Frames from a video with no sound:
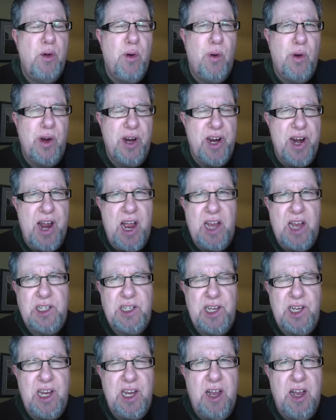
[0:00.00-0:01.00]

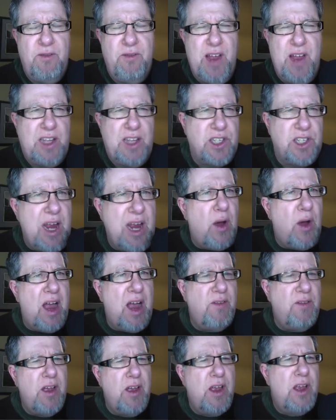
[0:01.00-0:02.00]
organizing events. Now,
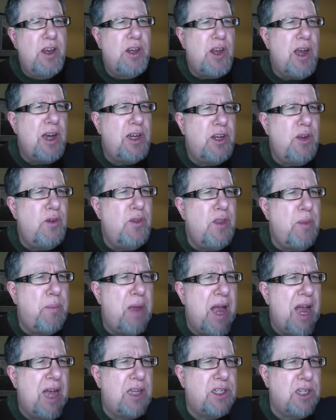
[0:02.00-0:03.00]
I've talked to you in the
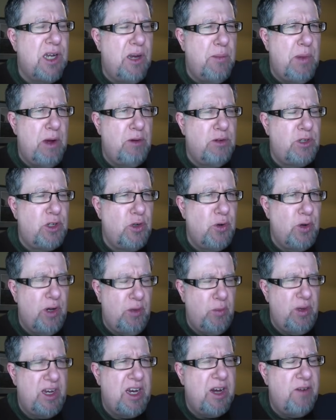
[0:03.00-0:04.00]
past about
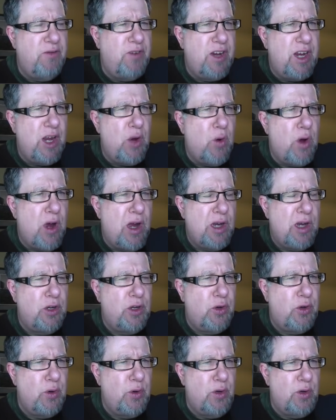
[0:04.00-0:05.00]
Doodle. We did a video on
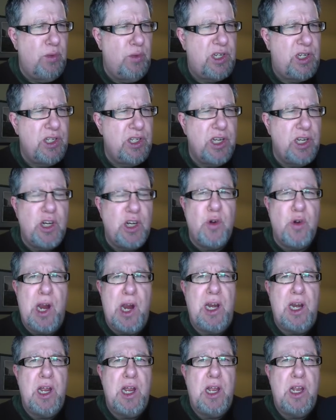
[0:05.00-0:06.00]
Doodle, which is a
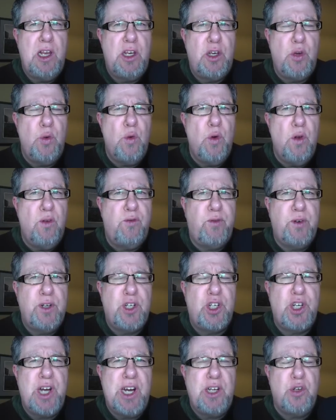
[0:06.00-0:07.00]
great tool for
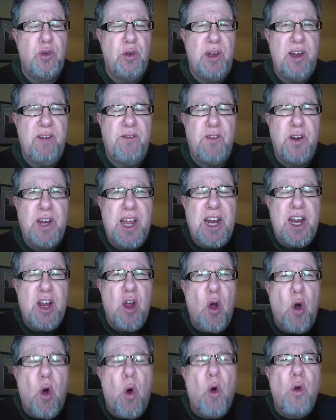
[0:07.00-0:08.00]
scheduling, for
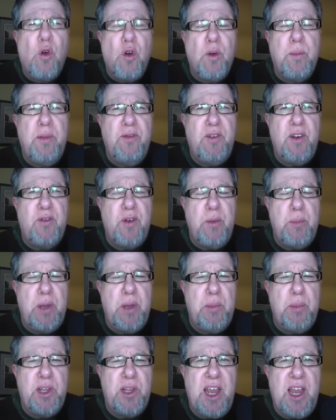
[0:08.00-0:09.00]
getting a whole group of different
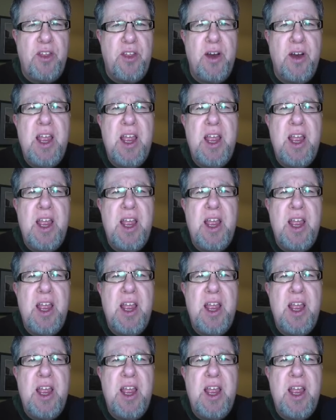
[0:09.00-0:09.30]
people together